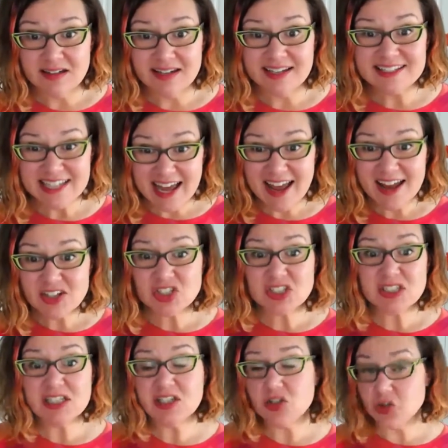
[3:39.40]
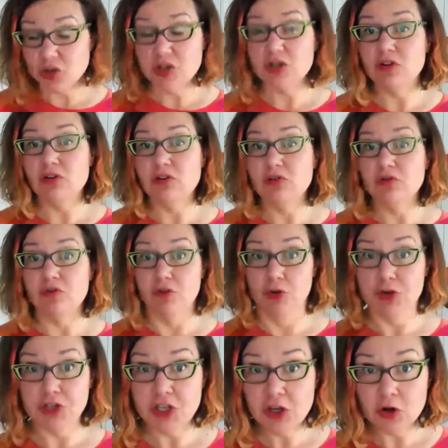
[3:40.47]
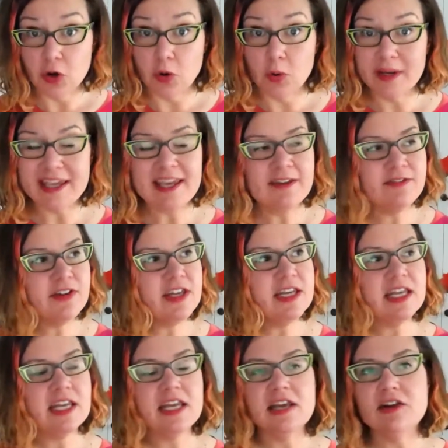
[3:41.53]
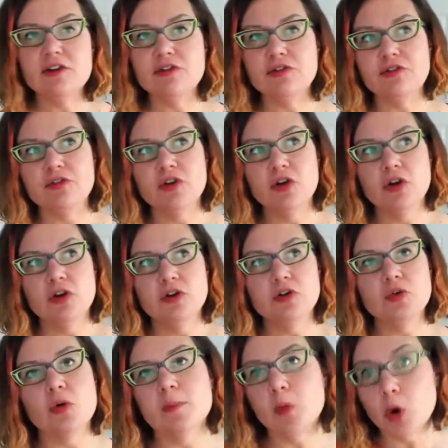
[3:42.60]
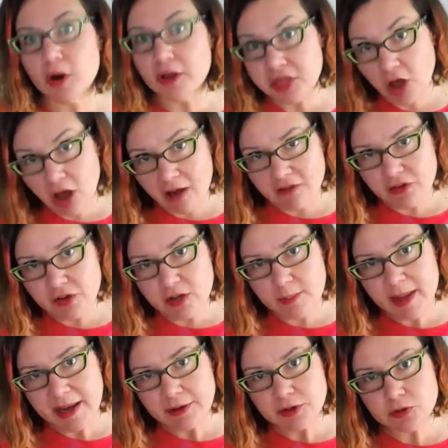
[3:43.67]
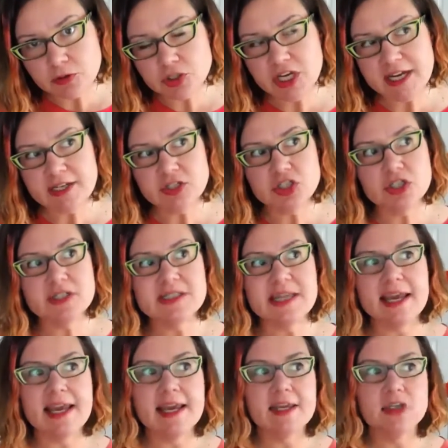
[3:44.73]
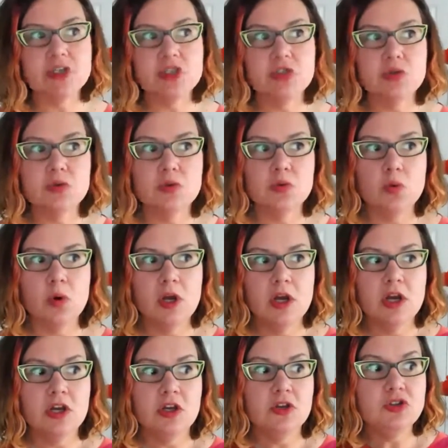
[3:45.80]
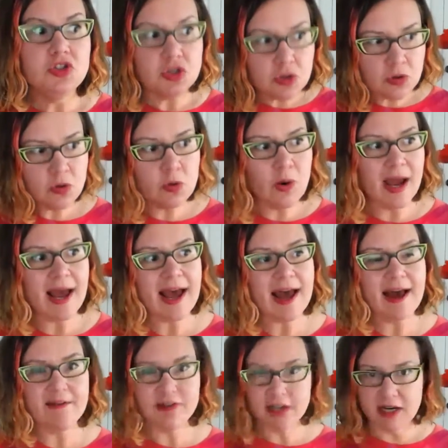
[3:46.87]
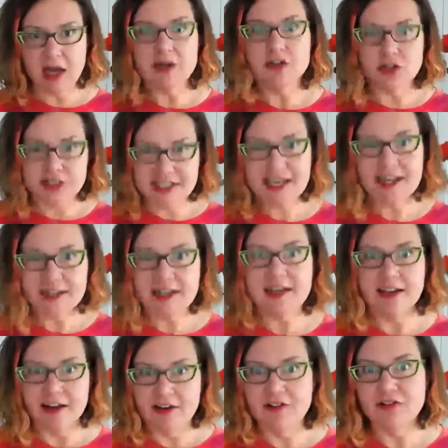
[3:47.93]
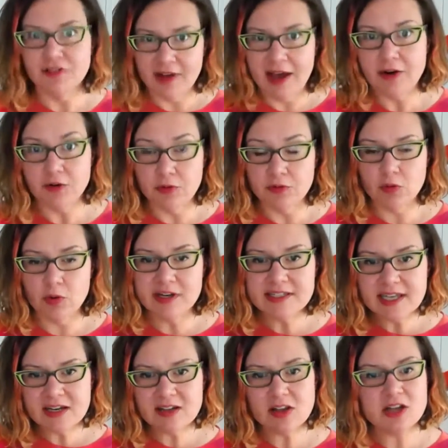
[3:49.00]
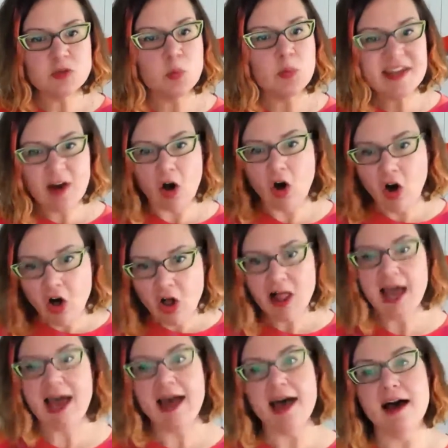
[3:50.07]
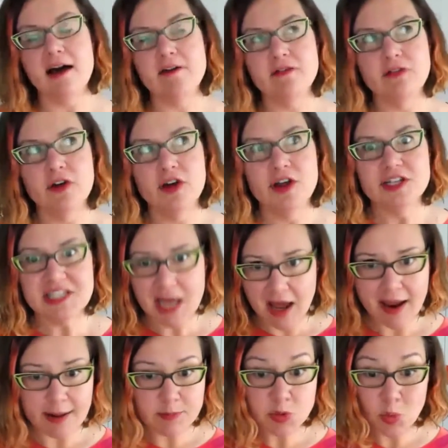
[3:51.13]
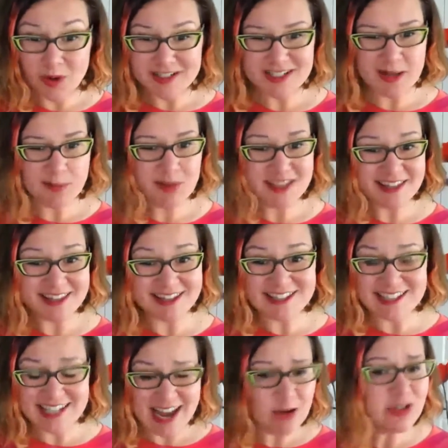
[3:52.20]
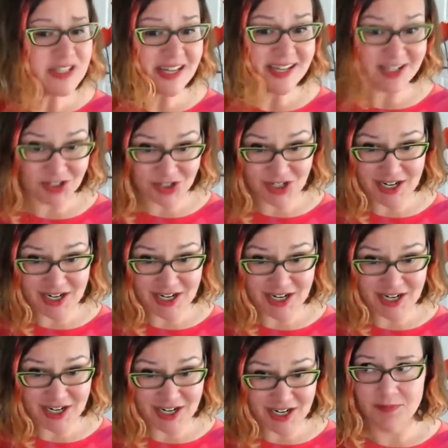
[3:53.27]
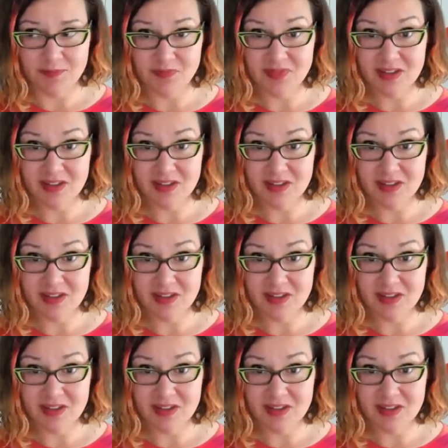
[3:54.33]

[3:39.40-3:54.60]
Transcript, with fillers: It's actually good for you, even if you're more thoughtful about your changes and you do have an understanding of how to avoid data loss, we all have times where something that sounds like a good idea